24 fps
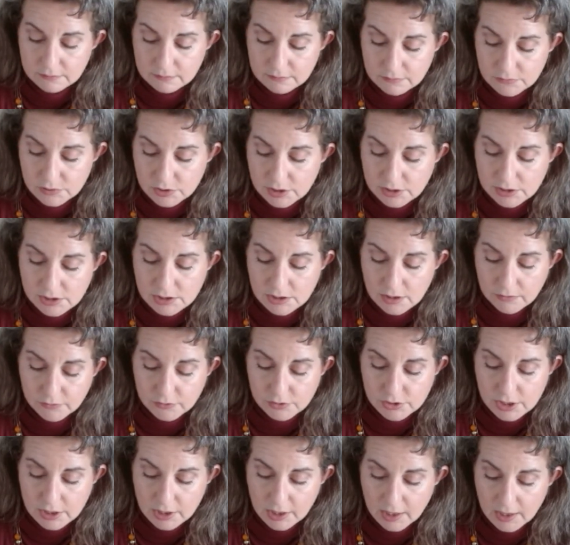Is that
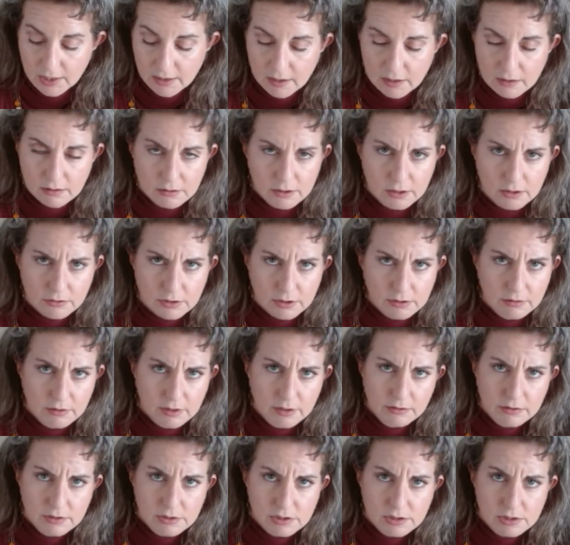Snuffles the cat? I don't know. Do you
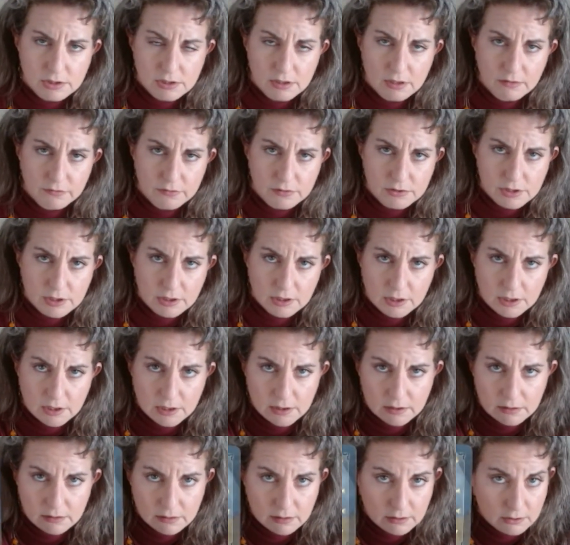think this is Snuffles the
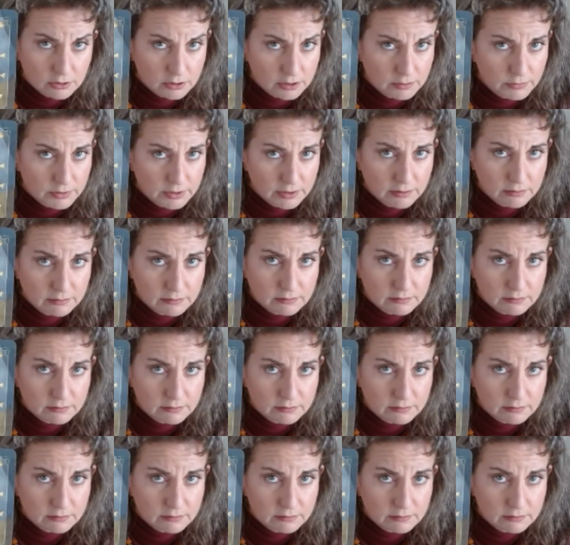cat? Could be.